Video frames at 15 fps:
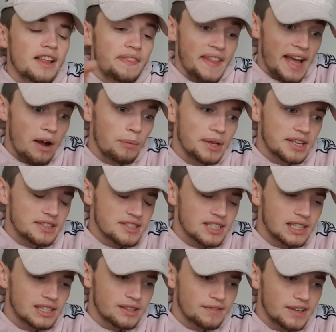Now we can
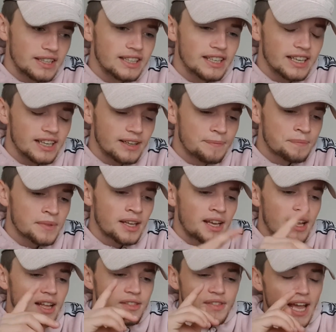start defending it.
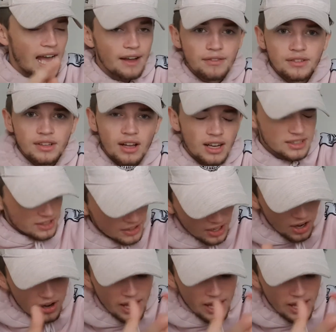They haven't, I don't know,